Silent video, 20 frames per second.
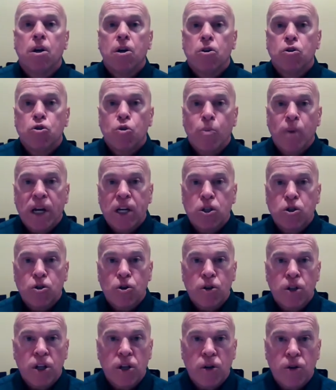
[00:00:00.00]
So make
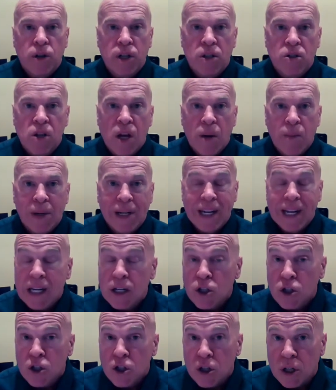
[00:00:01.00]
sure that your
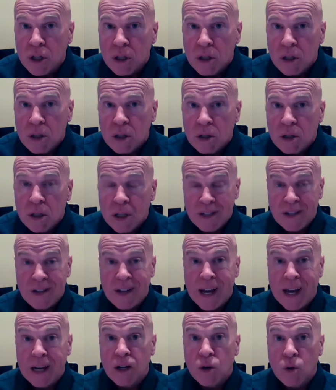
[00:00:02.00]
examination is
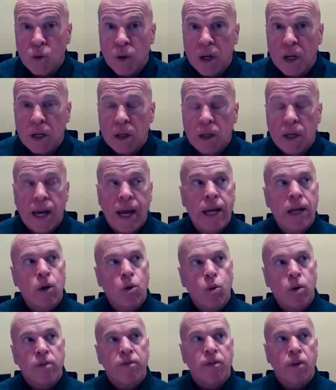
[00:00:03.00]
adequate.
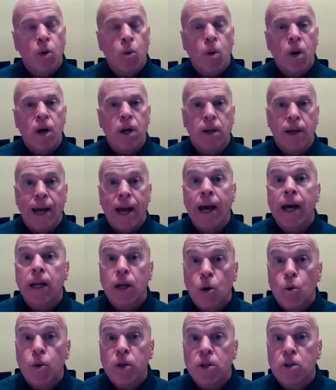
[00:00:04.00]
Adequate for what?
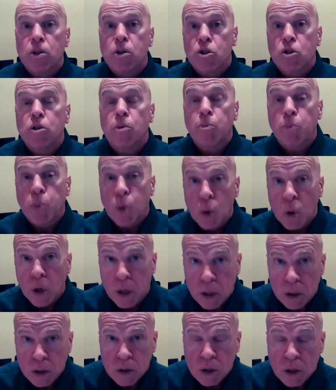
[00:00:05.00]
Adequate to
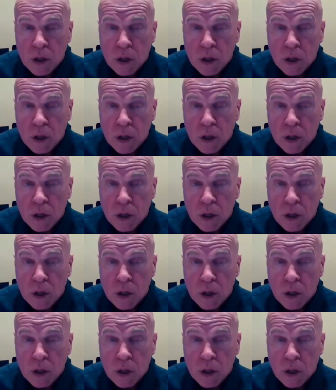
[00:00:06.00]
support